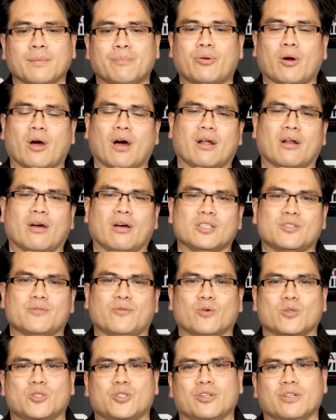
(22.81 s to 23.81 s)
Prados,
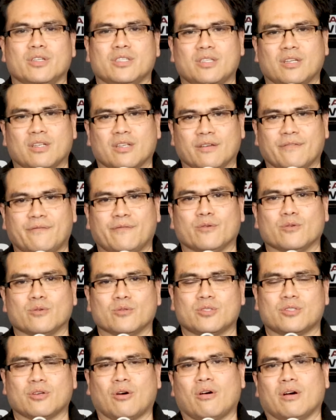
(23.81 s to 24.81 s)
Fortuners, your full
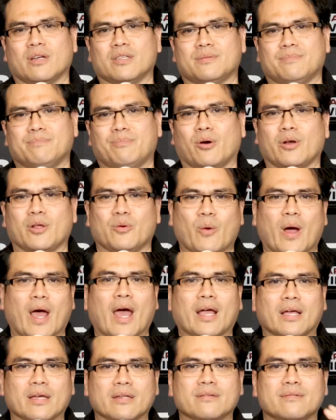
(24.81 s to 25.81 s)
size body
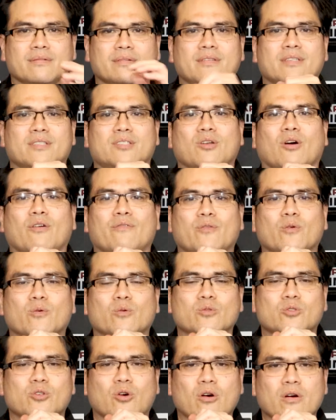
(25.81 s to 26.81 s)
wagon style
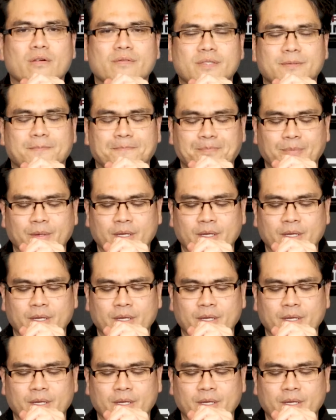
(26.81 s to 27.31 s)
four-wheel drives.